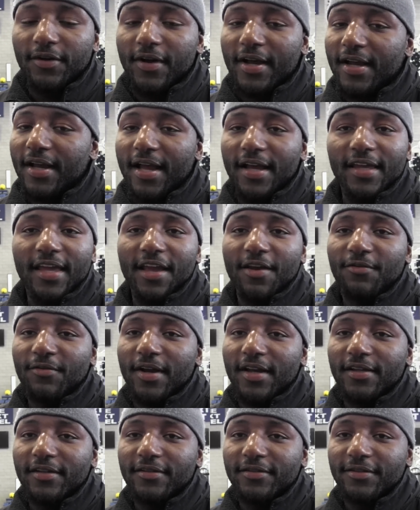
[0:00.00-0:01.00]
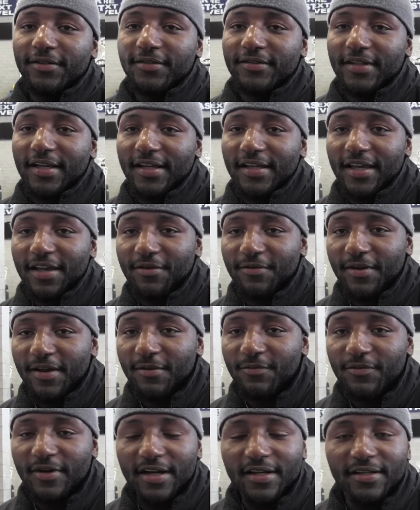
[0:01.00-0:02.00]
Oh, I can't wait. I can't wait.
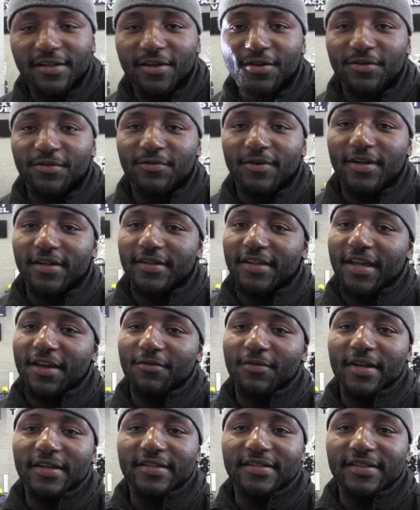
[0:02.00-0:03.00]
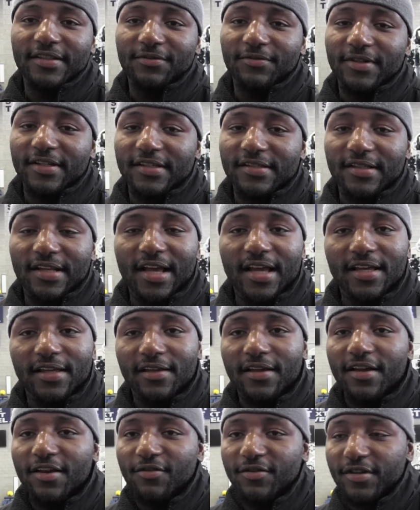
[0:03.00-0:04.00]
I'm ready to go to work. Can't wait to see what it's like,
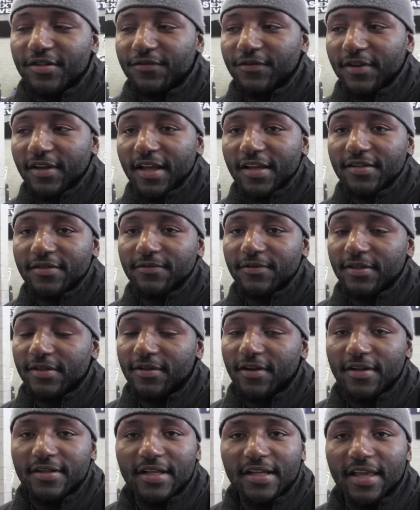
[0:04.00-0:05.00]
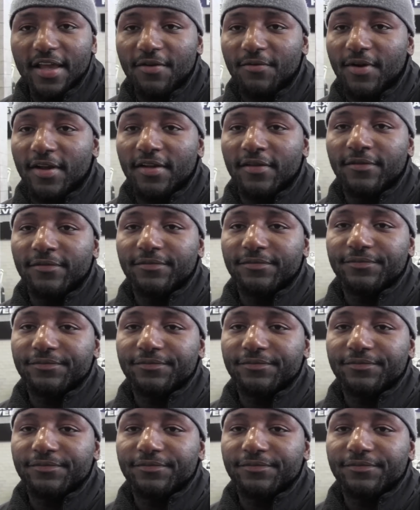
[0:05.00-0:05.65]
what his philosophies are. I can't wait.